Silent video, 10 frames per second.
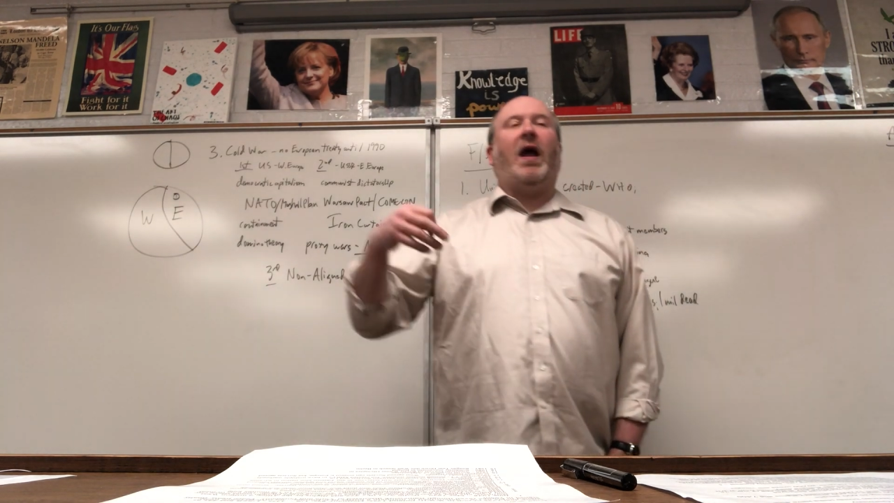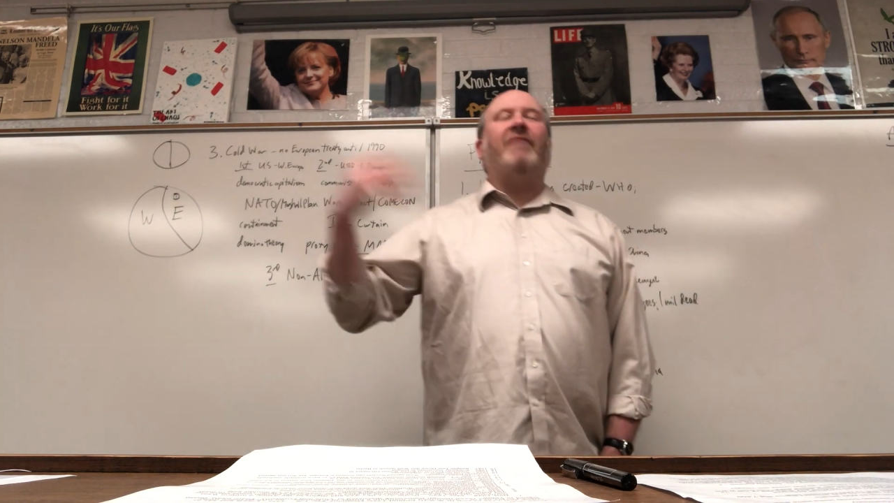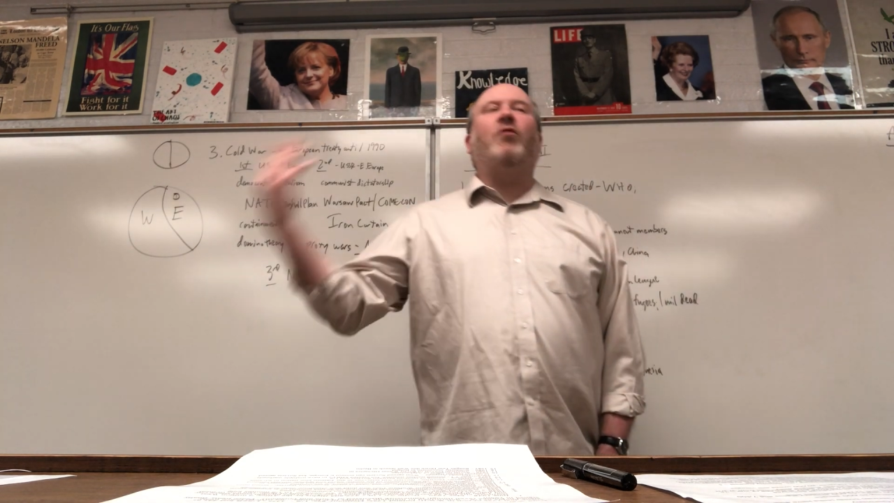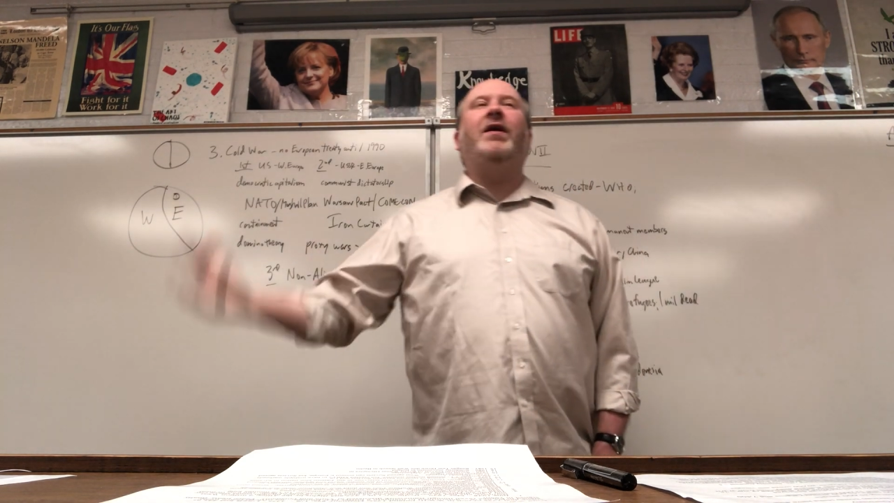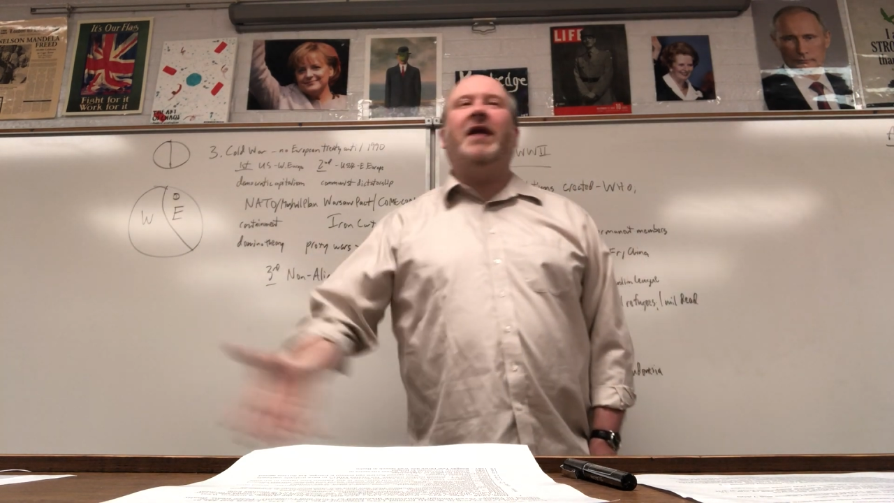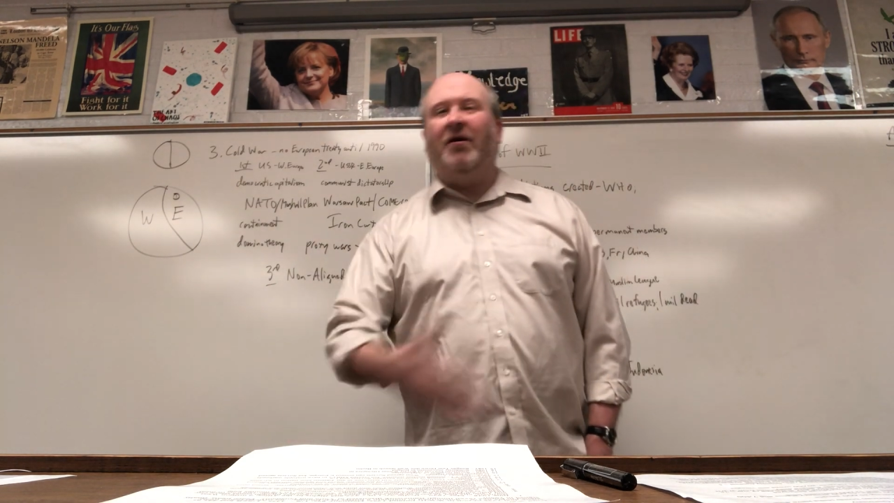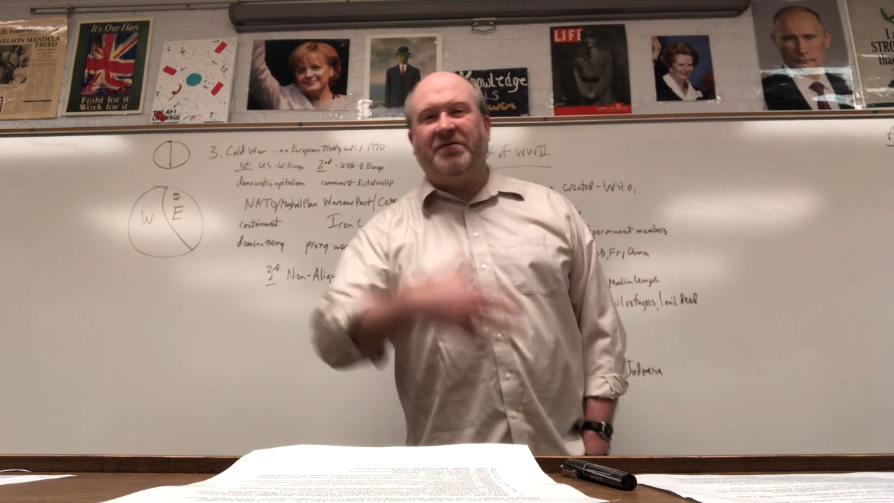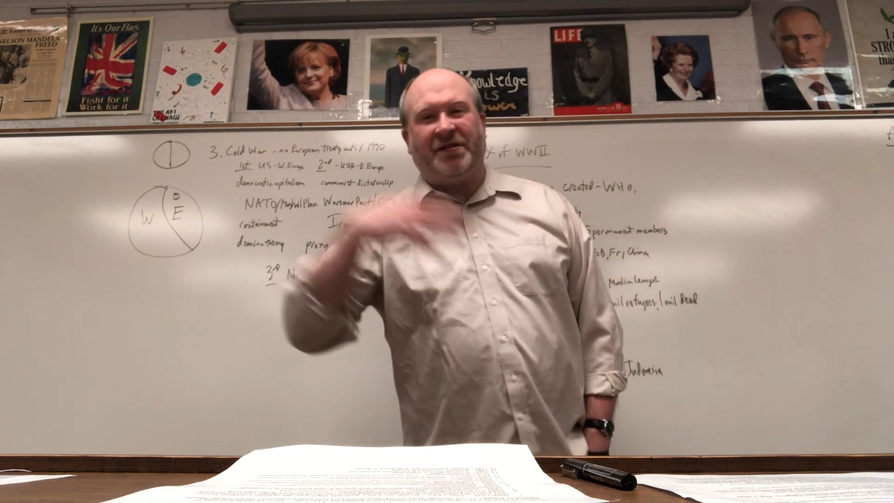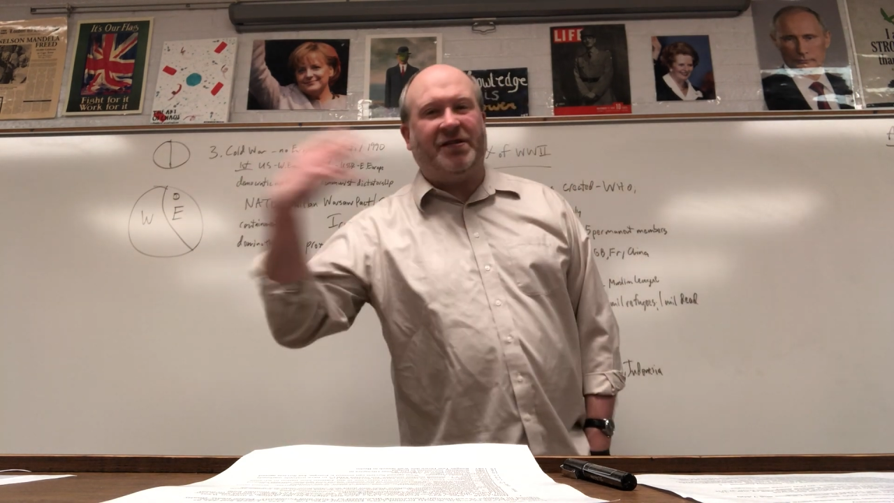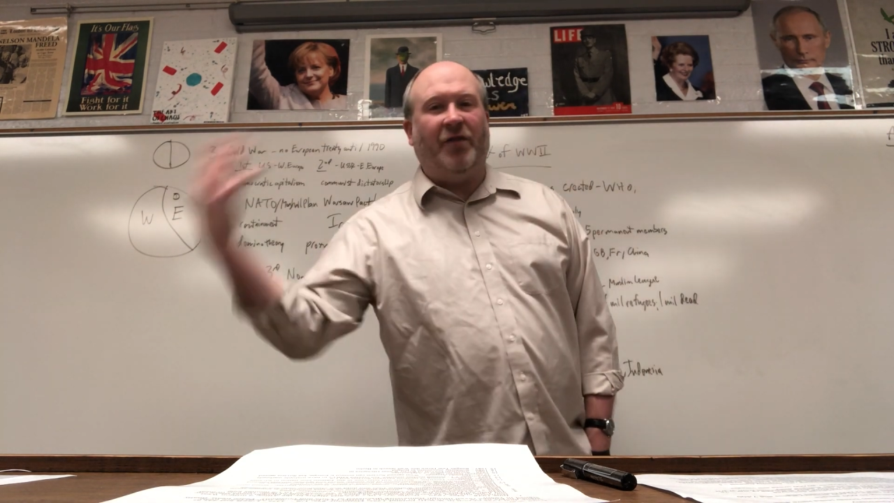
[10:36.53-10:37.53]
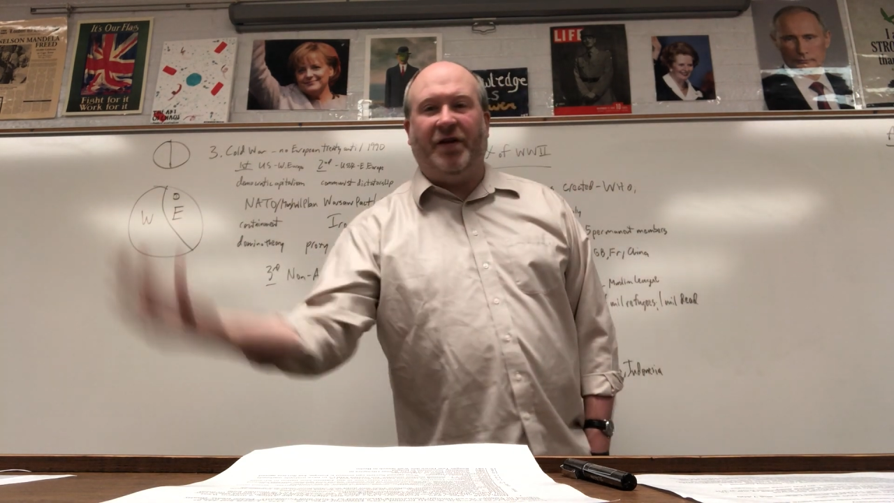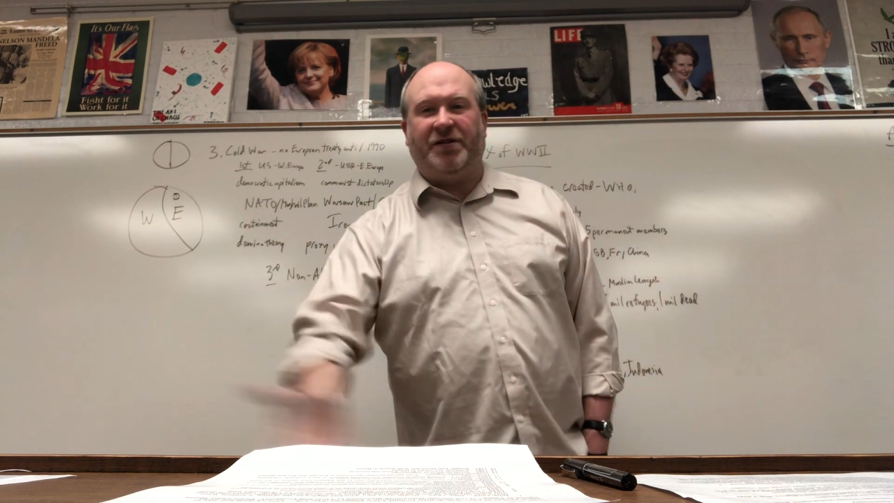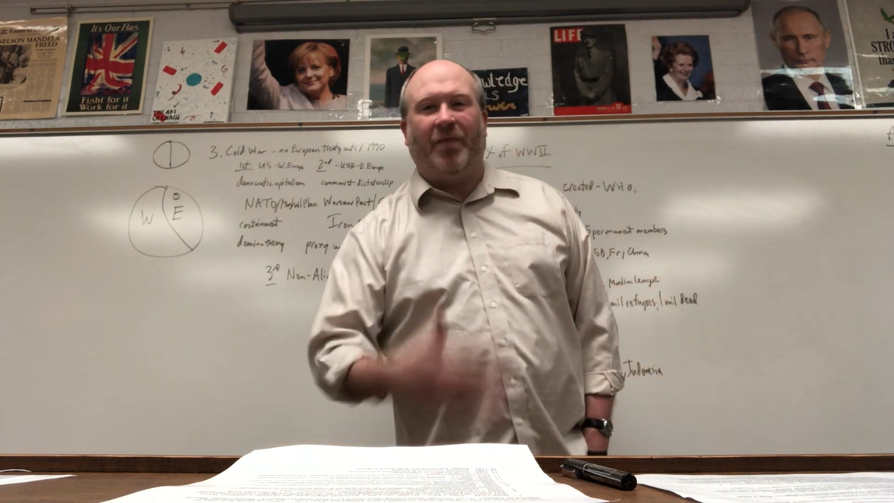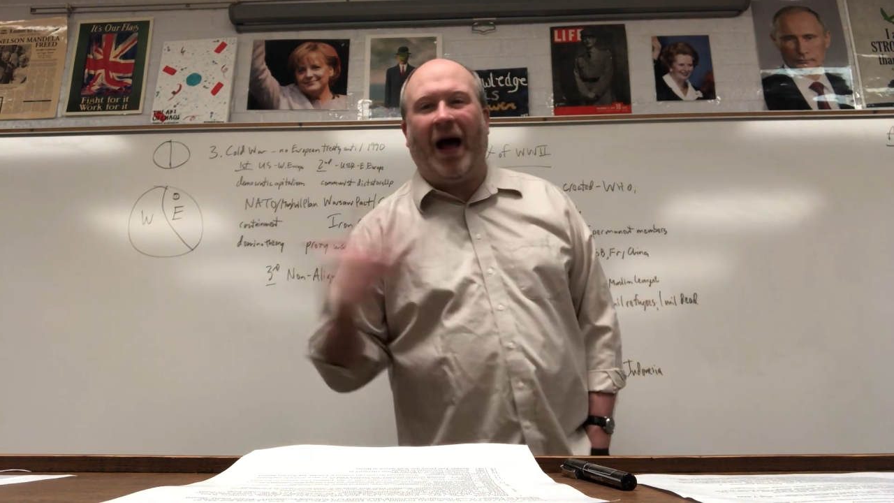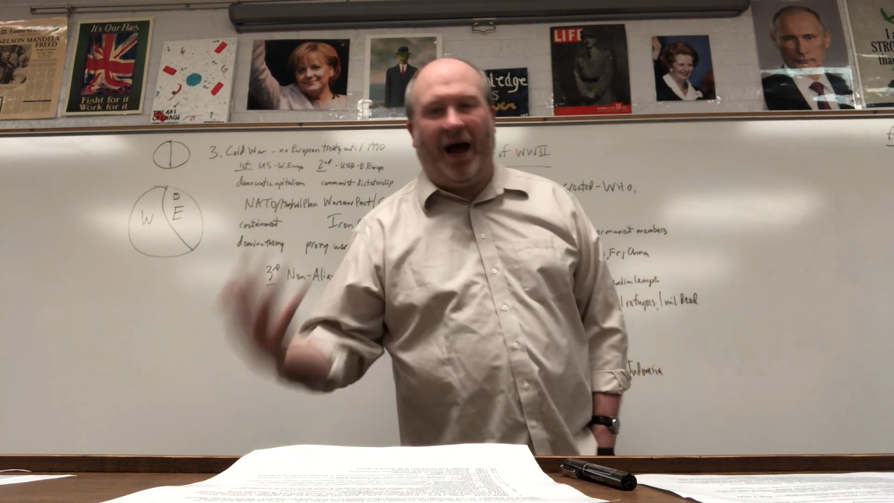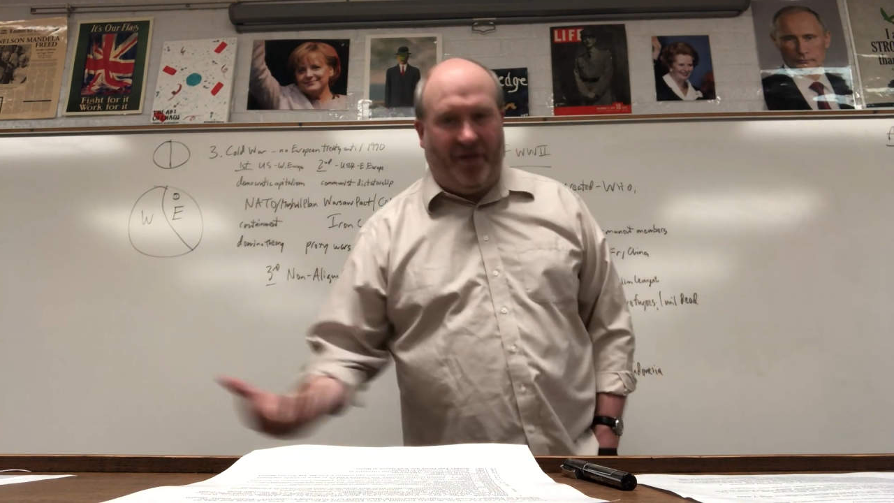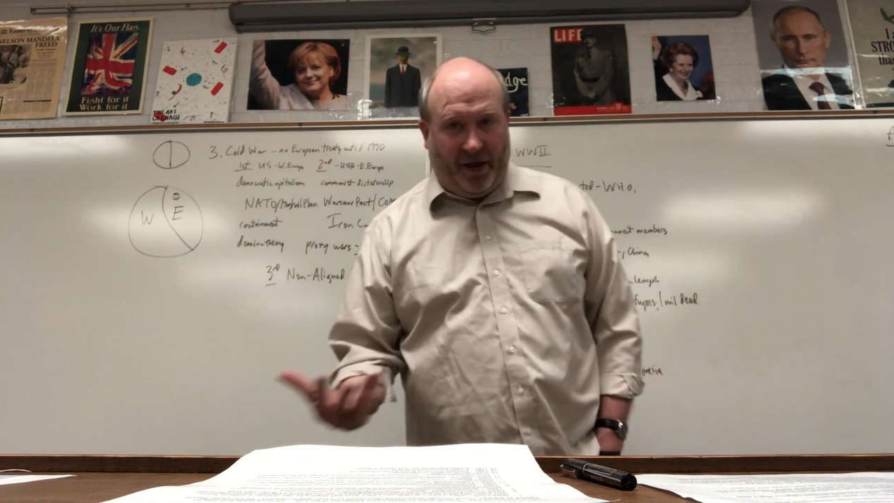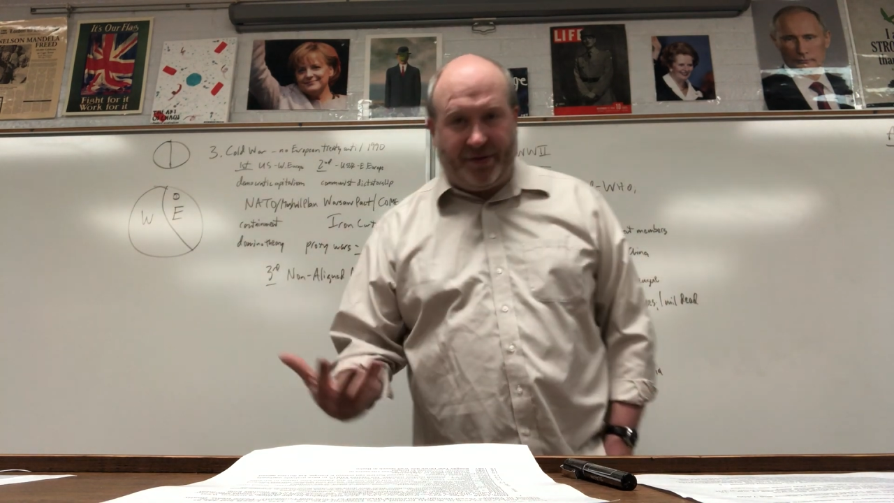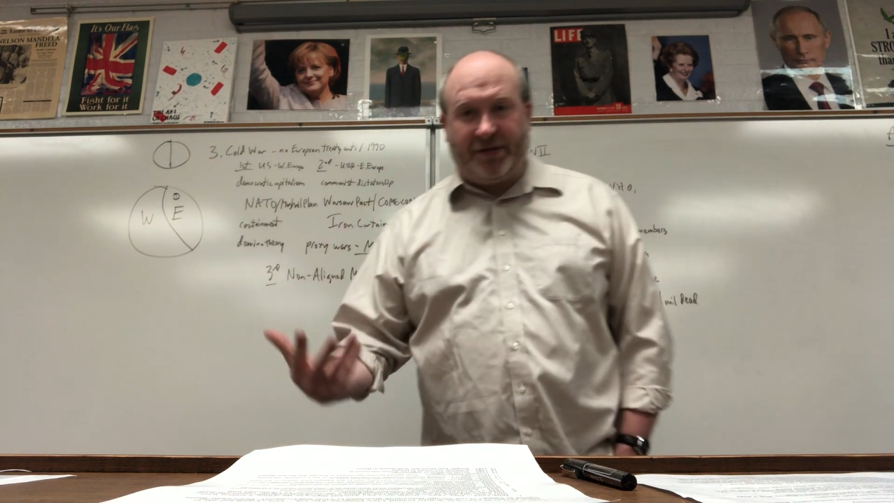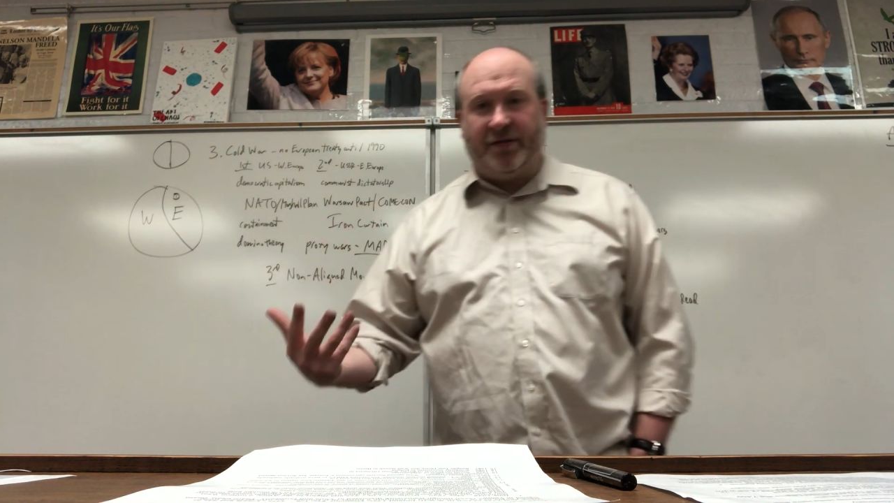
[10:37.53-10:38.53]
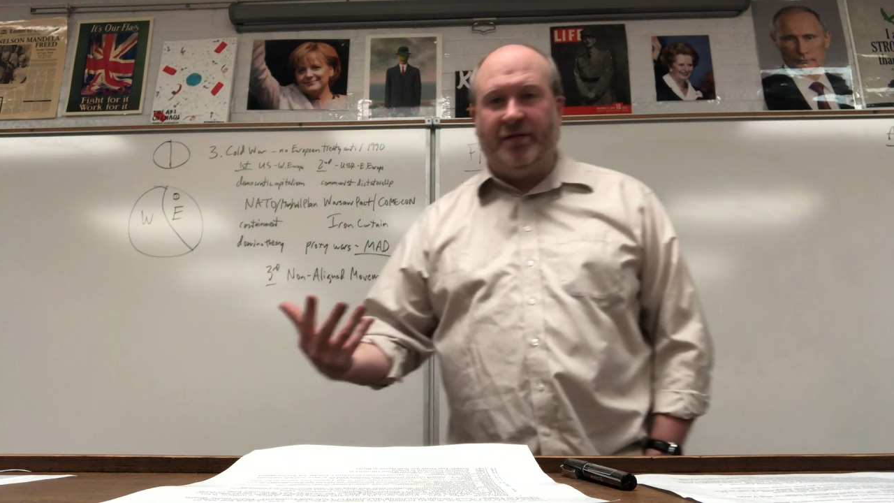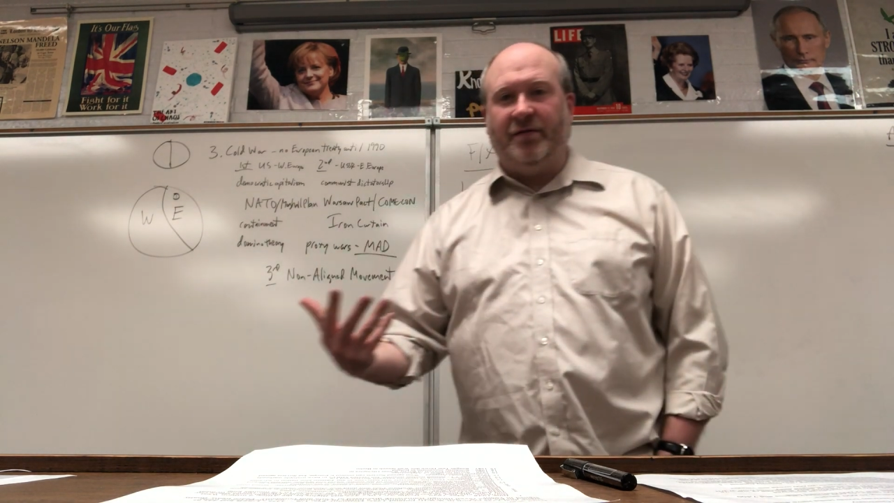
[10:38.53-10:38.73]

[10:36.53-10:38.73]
Everyone knows the Soviets are behind this